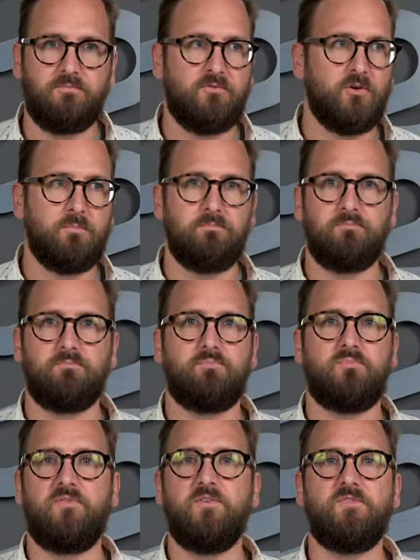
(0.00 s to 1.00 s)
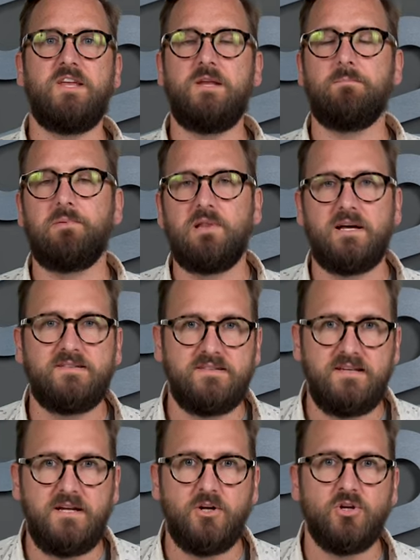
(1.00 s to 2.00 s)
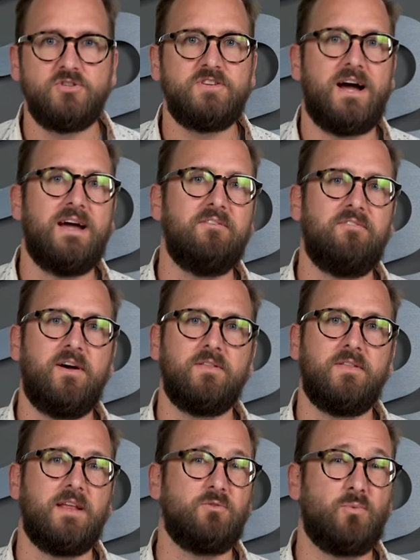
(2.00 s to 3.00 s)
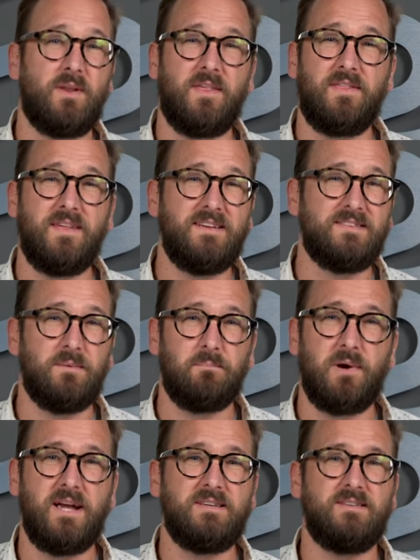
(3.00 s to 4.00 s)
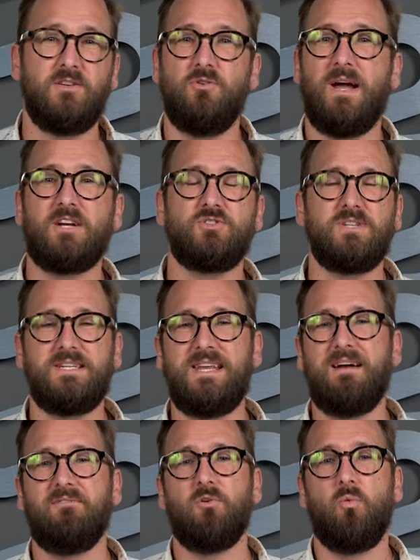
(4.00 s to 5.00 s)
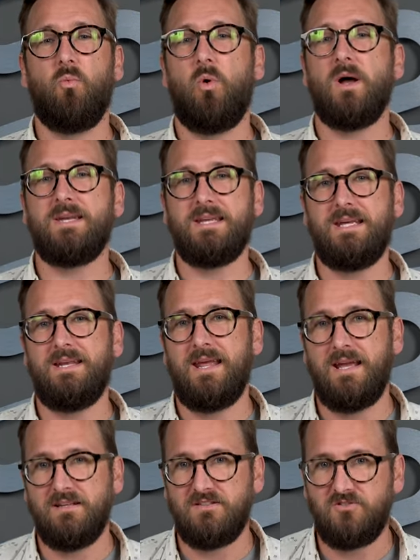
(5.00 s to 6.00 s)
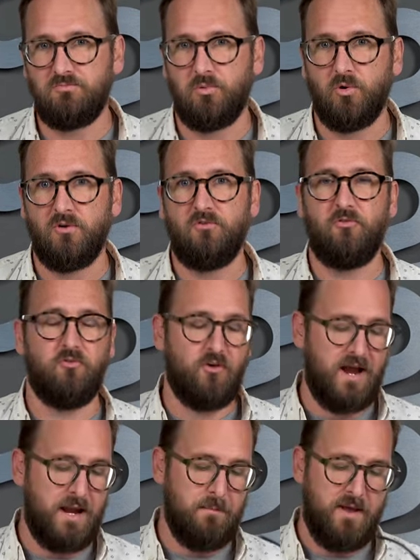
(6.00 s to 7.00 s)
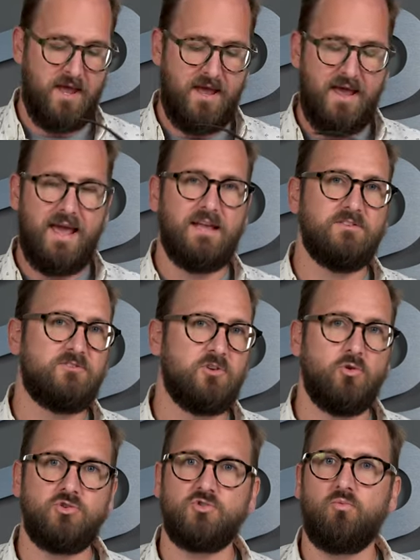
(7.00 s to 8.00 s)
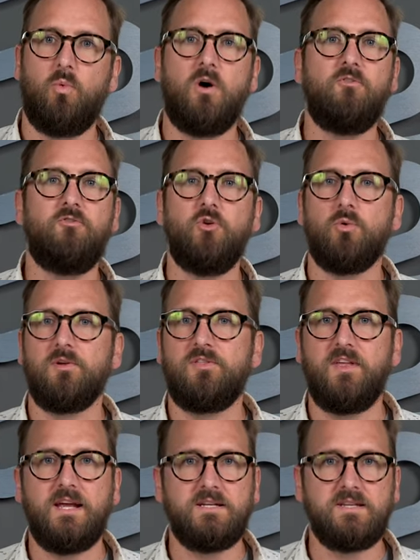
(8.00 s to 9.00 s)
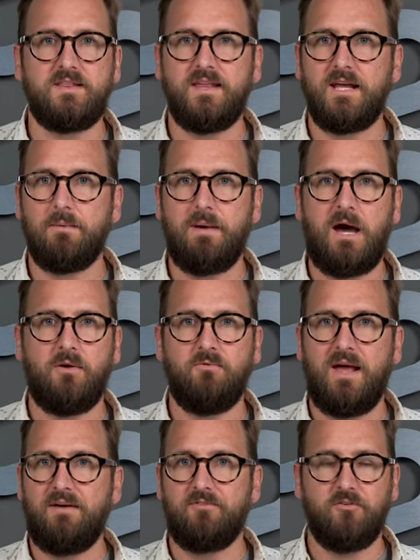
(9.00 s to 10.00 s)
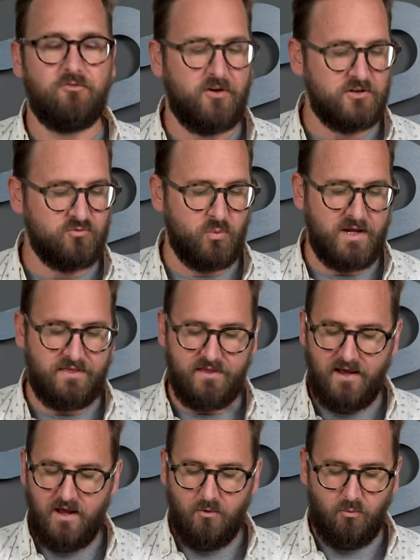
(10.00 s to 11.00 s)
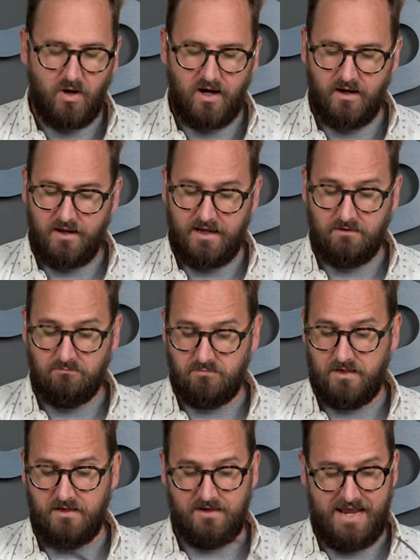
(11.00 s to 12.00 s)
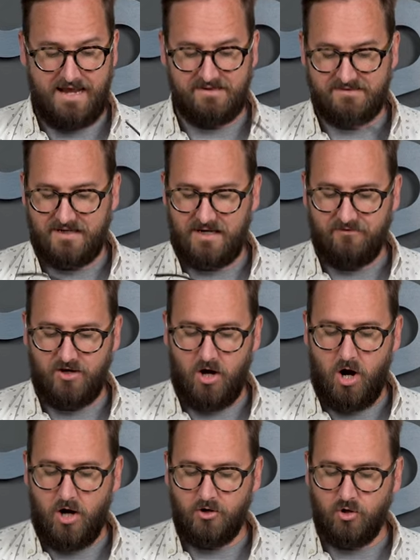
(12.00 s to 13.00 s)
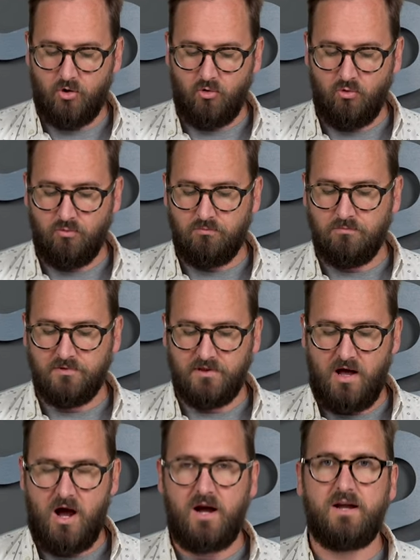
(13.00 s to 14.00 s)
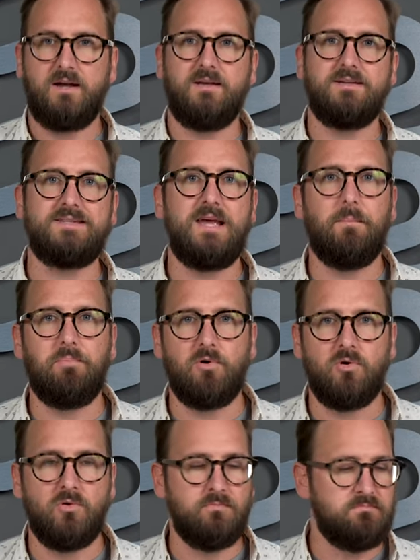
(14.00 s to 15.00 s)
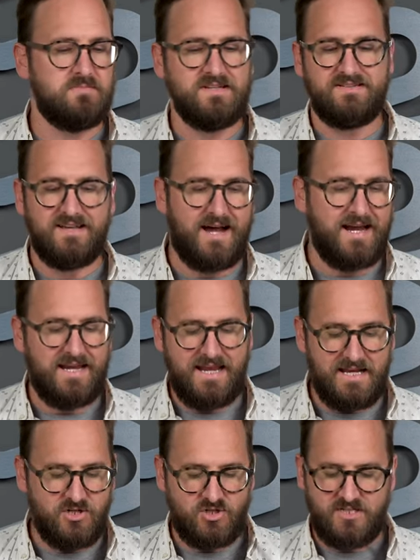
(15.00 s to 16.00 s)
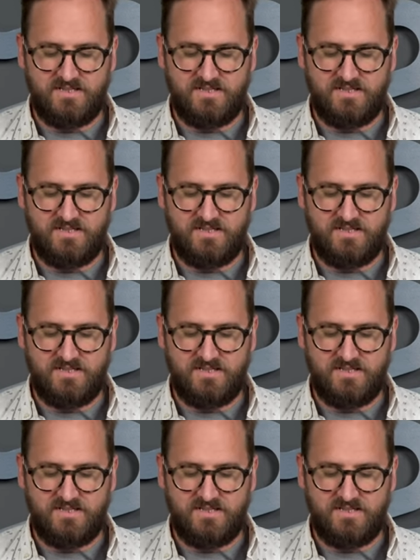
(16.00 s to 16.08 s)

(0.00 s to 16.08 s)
for 15 plus years, I have found that that's one of the things that breaks and you actually never want in a sport frame. And so just one fewer thing to think about and have to fuss with. And it has kind of an auto lock temple design, hinge